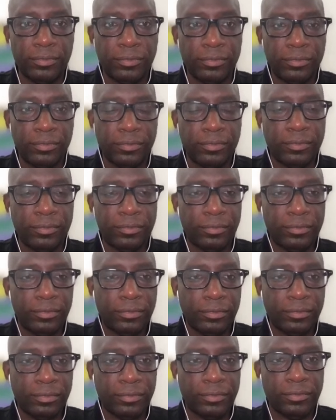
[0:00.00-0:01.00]

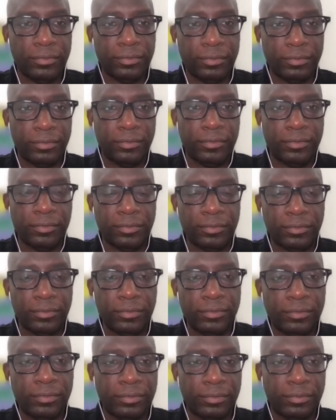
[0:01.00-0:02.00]

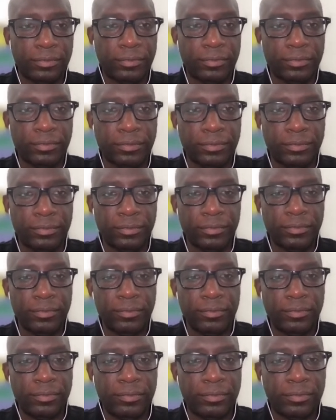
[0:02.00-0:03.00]

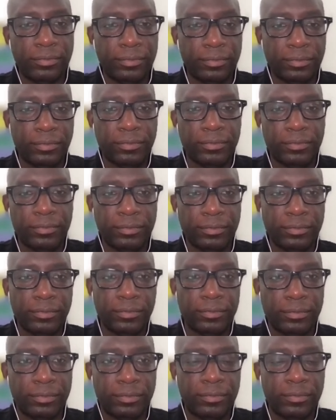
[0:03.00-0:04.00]

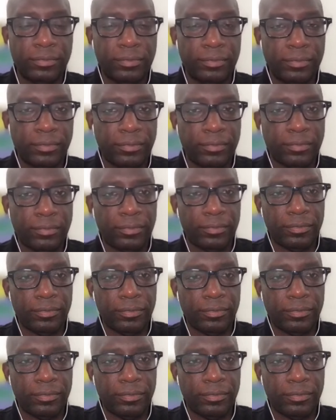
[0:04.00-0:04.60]
This person isn't speaking.